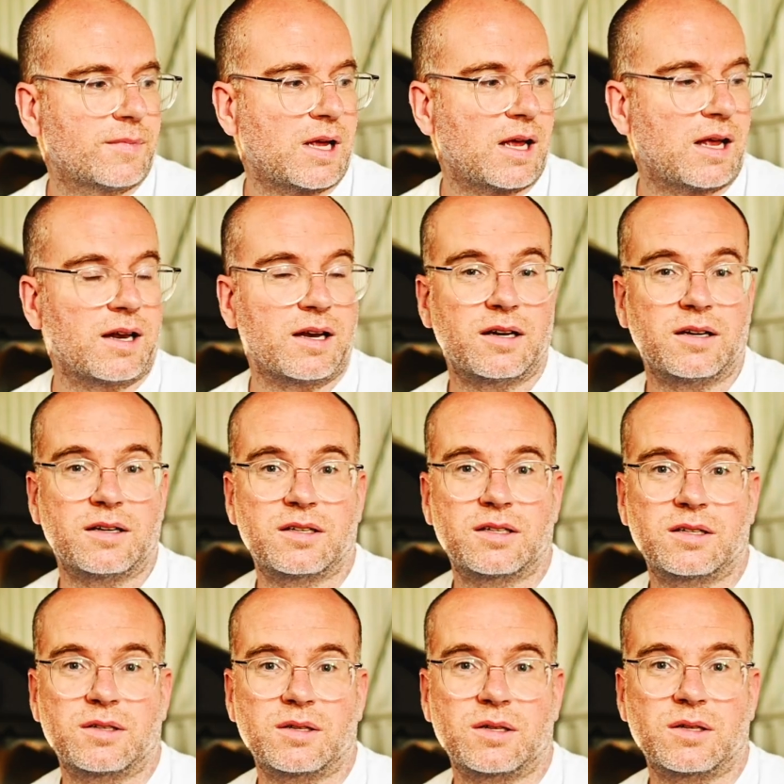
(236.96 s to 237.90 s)
and
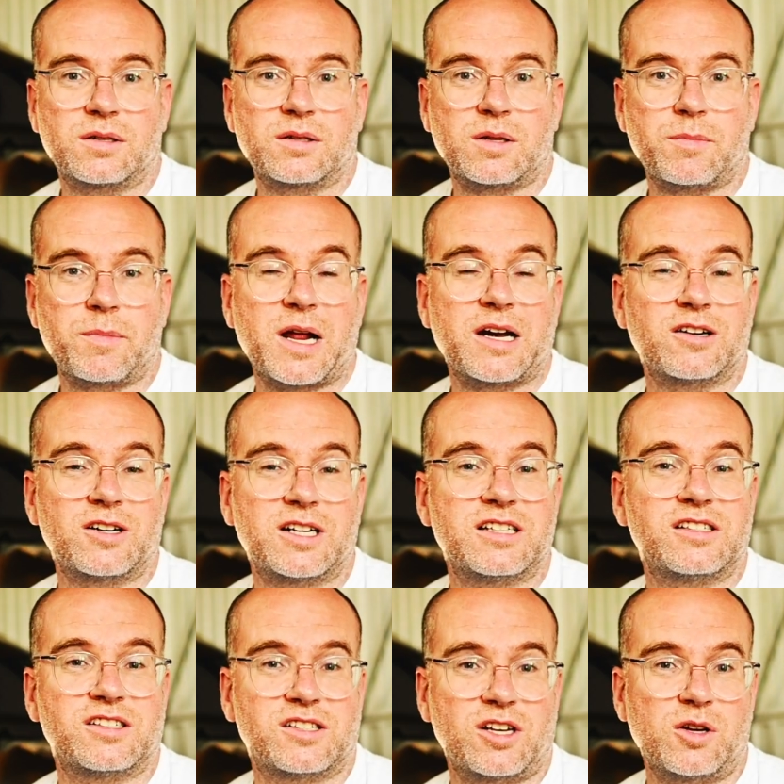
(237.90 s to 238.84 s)
the manual
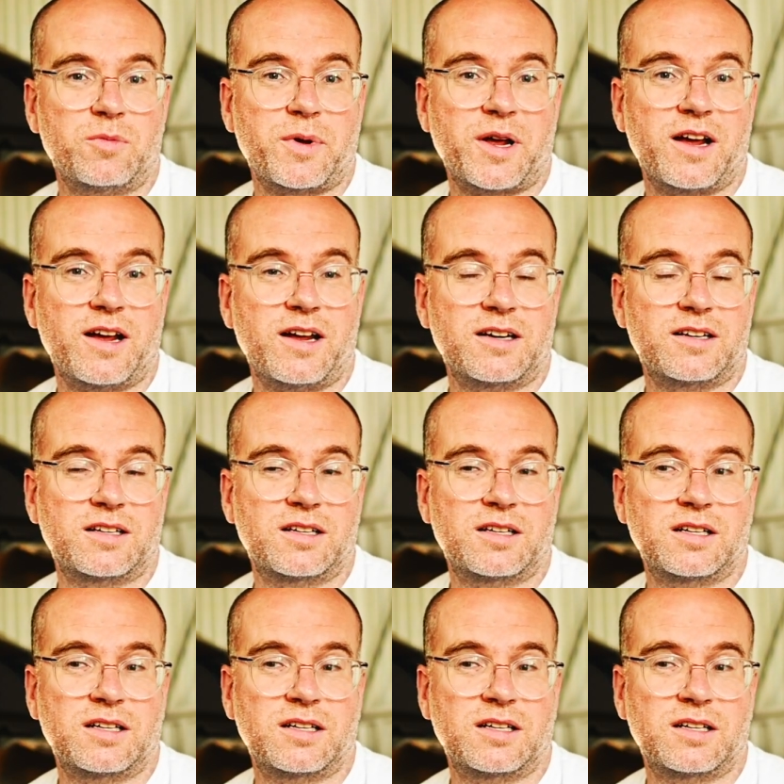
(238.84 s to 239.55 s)
is so bad,